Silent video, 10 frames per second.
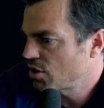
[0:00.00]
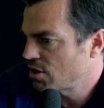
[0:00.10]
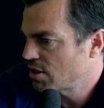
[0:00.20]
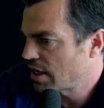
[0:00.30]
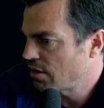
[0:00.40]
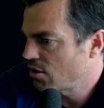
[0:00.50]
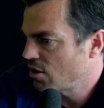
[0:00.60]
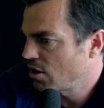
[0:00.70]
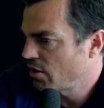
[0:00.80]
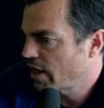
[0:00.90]
is saying that the
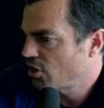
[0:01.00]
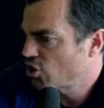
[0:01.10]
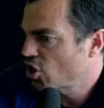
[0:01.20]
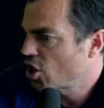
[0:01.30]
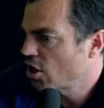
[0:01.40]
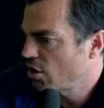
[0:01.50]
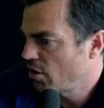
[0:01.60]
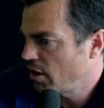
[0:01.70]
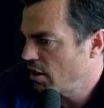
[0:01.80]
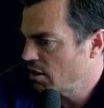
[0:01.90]
location
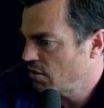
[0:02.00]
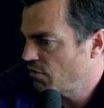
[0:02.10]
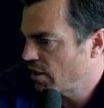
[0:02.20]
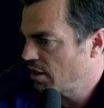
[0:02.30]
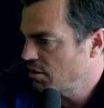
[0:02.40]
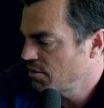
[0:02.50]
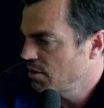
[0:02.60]
client is invalid.